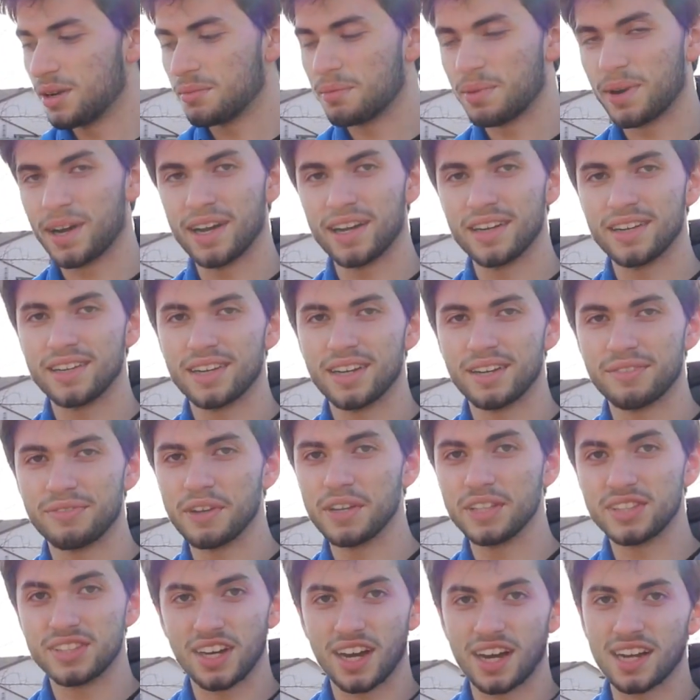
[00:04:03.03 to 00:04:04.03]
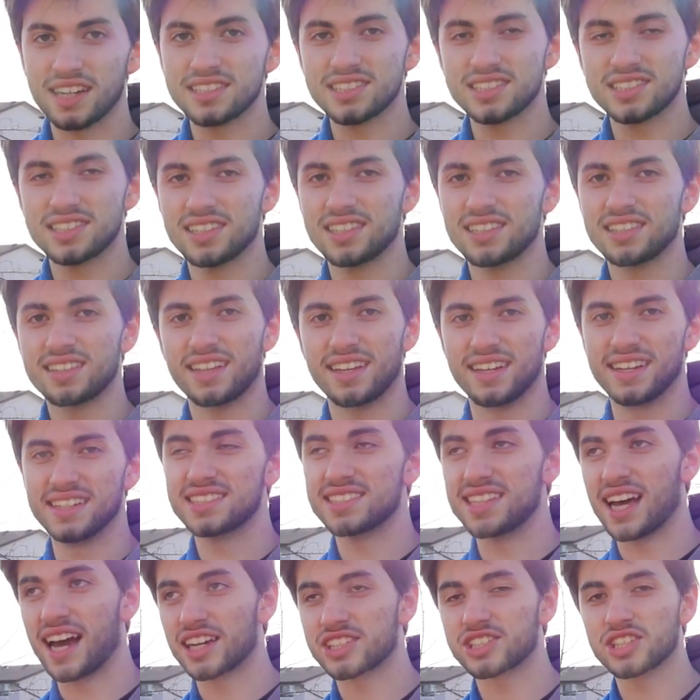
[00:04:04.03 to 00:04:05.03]
But if it does, then
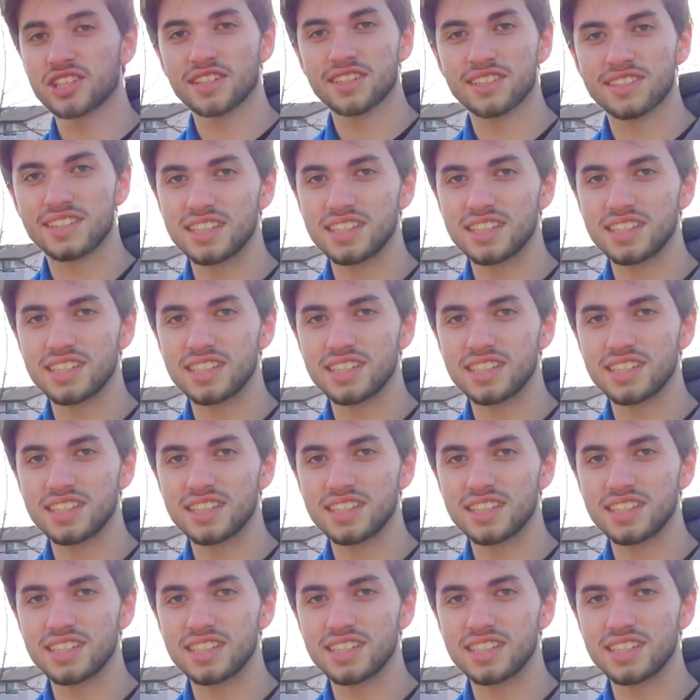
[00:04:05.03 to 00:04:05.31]
it's actually